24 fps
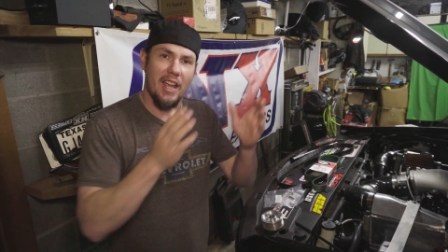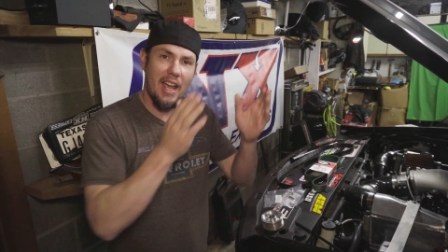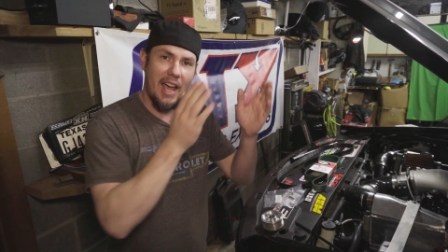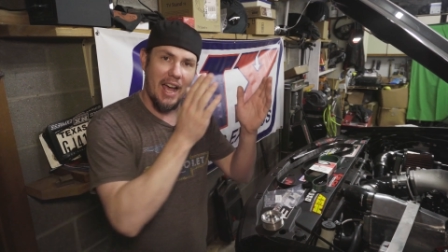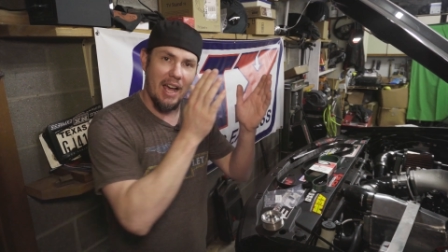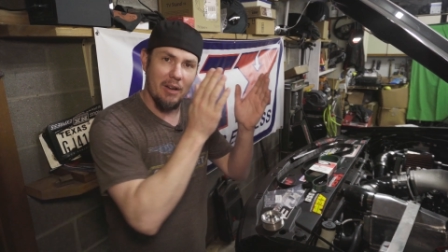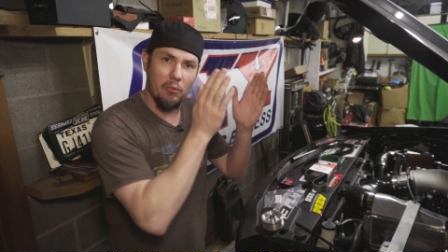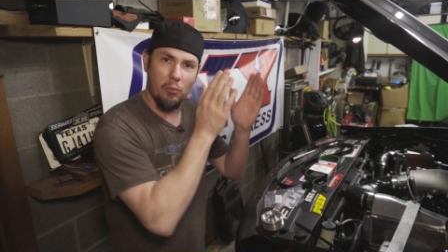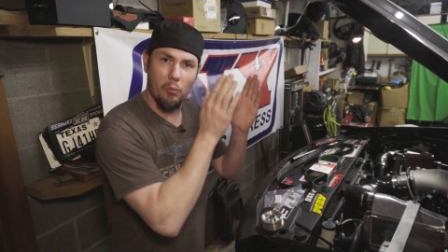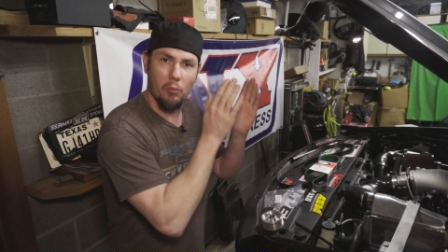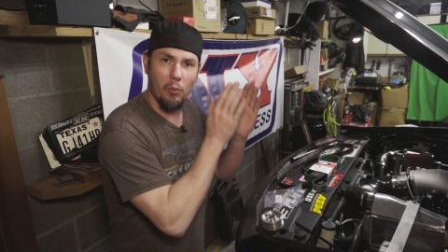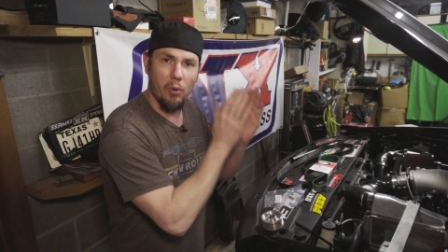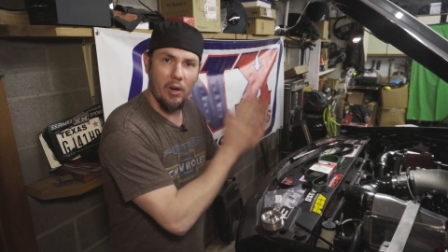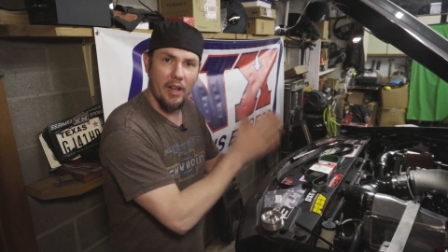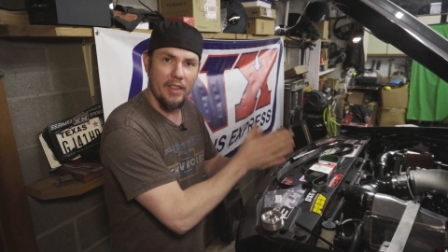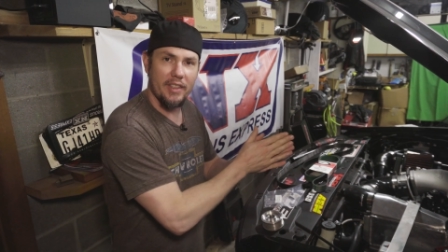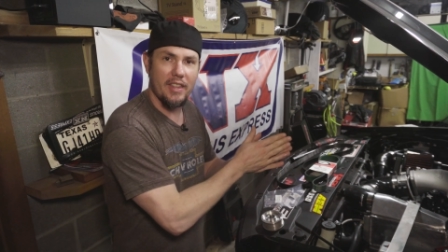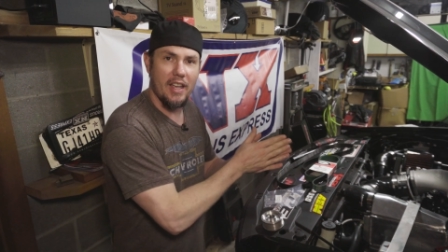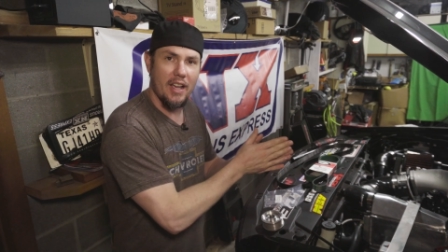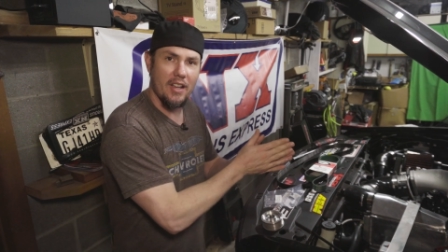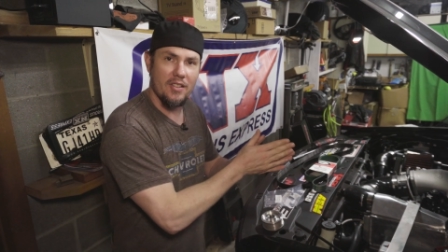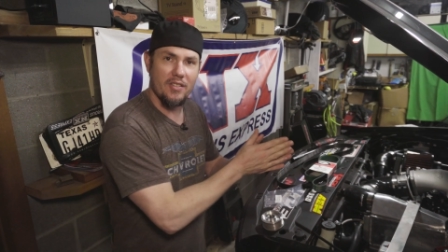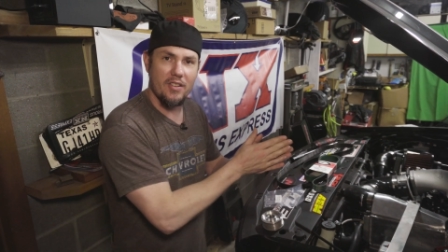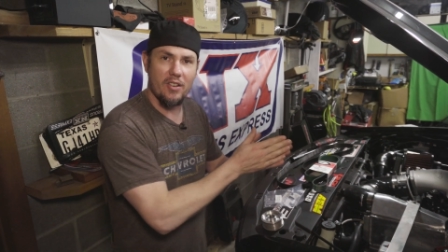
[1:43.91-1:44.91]
at
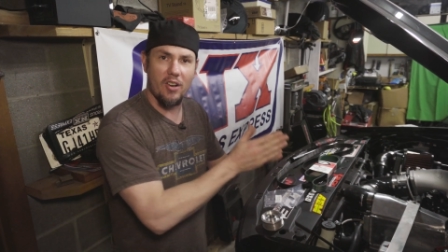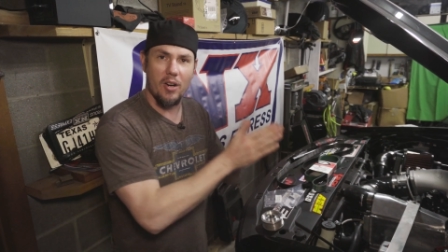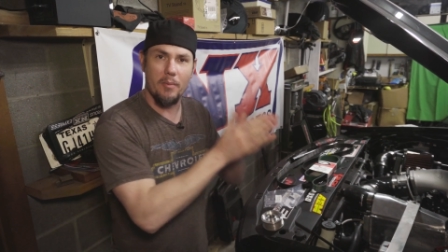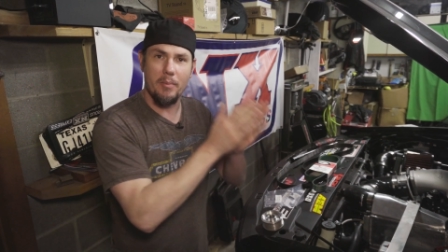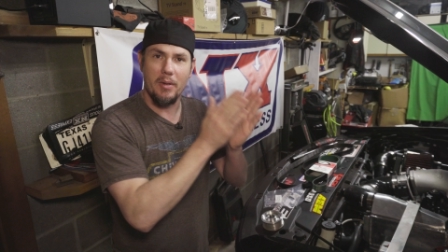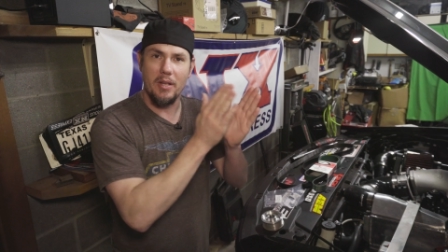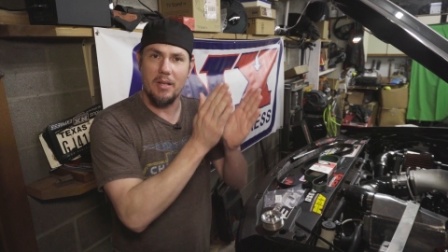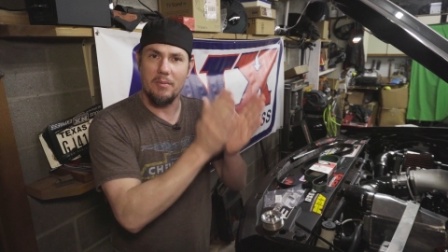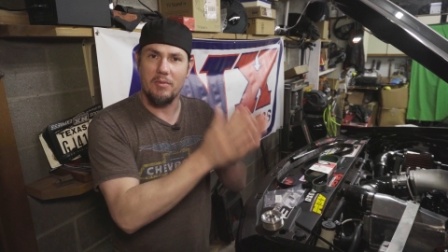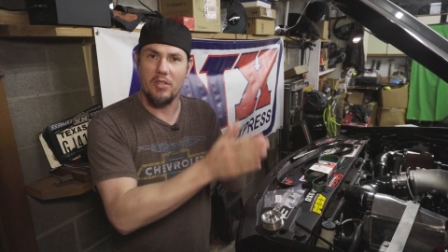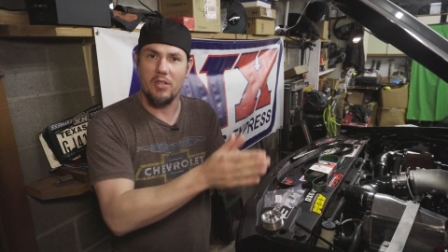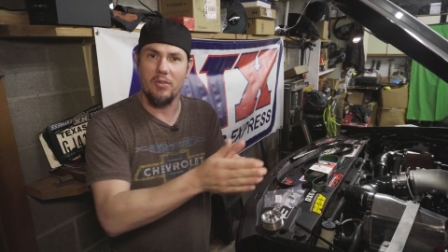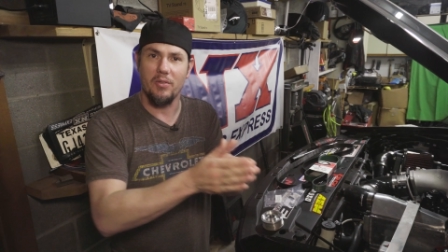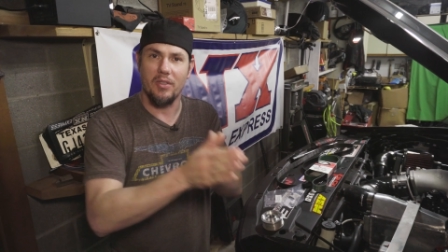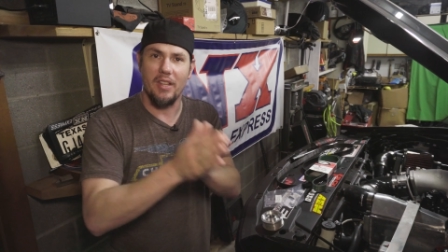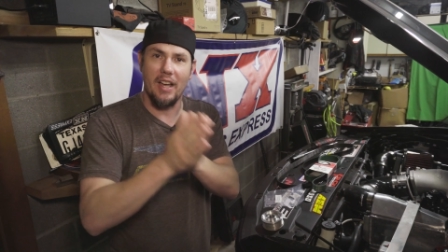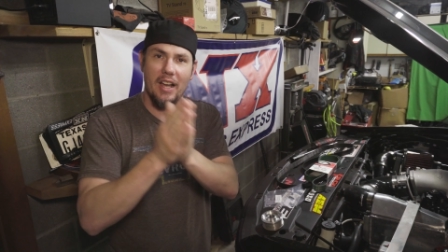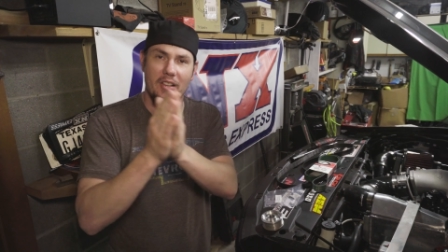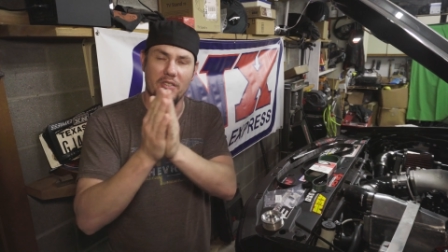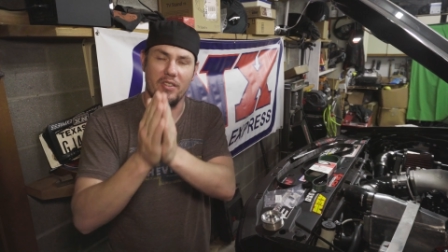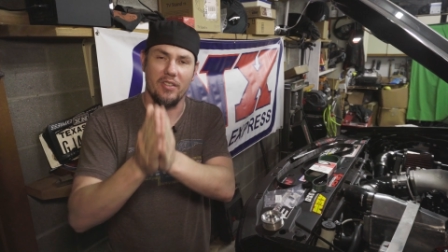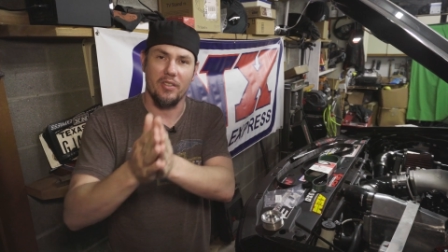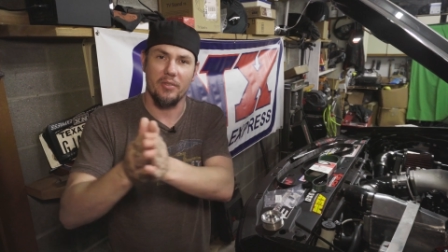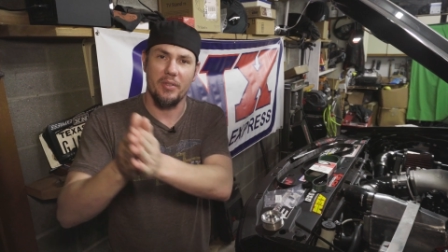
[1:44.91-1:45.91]
1,000 RPMs,
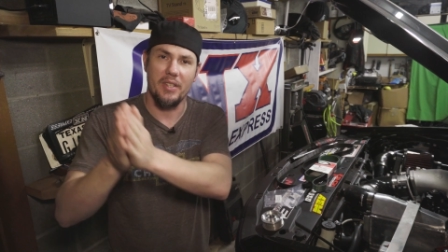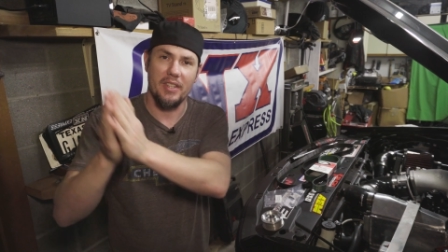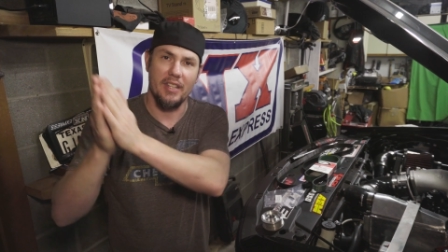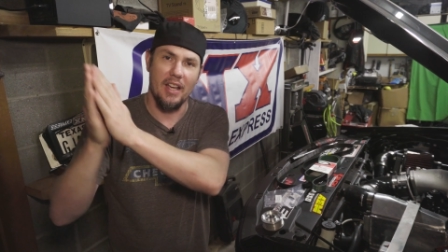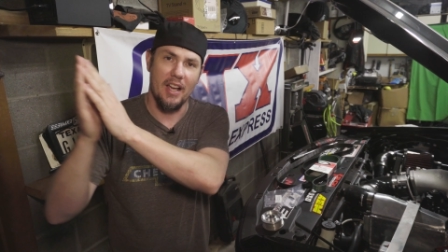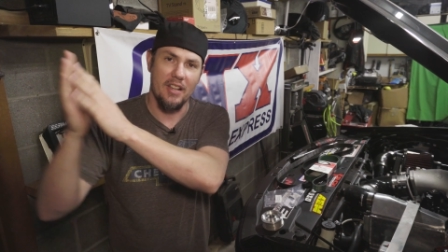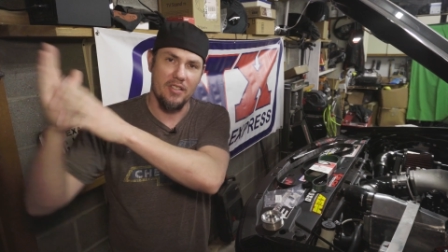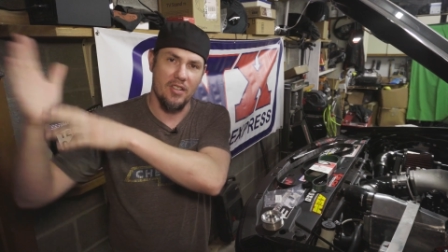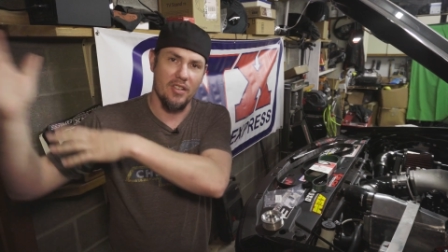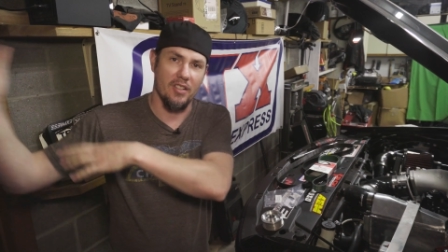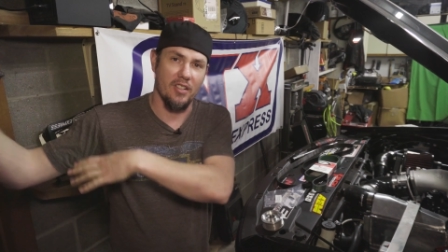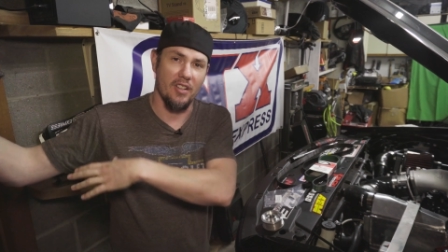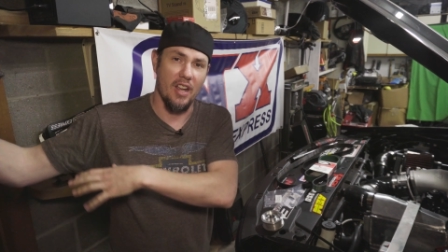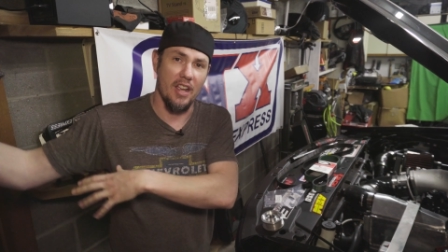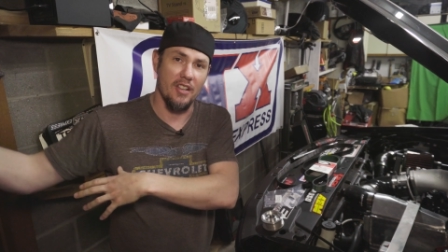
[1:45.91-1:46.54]
2,000, 3,000,